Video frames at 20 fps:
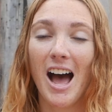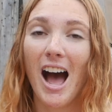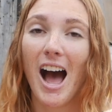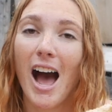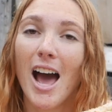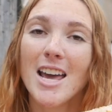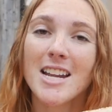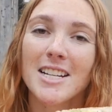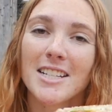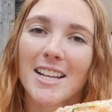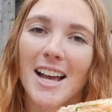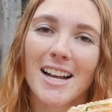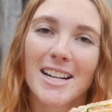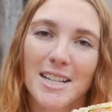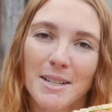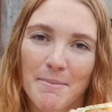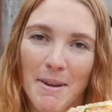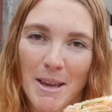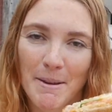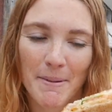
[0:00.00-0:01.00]
I
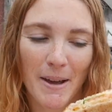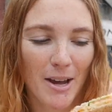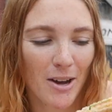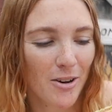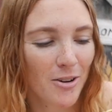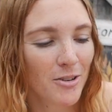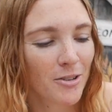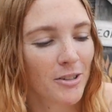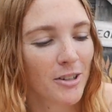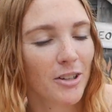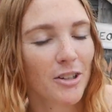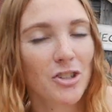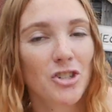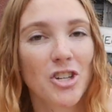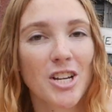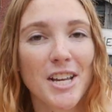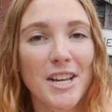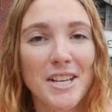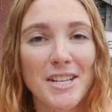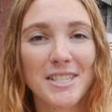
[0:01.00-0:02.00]
decided to make my own grilled
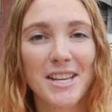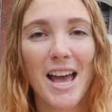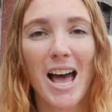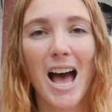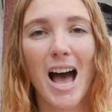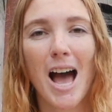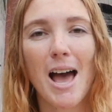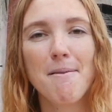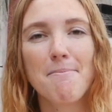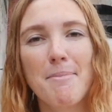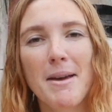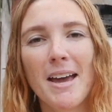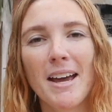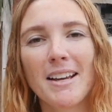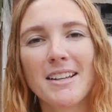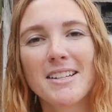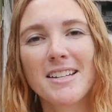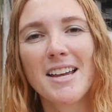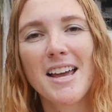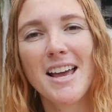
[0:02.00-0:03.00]
cheese. I
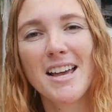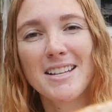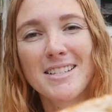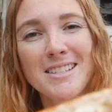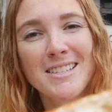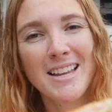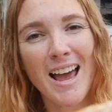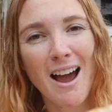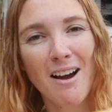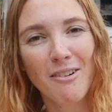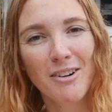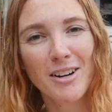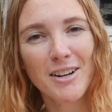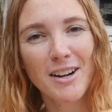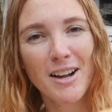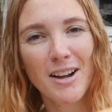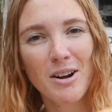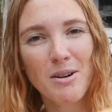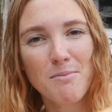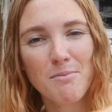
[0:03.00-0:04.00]
picked
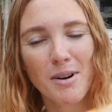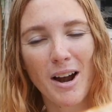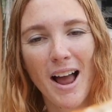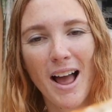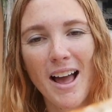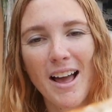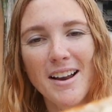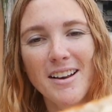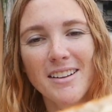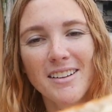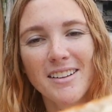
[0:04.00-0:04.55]
sourdough bread,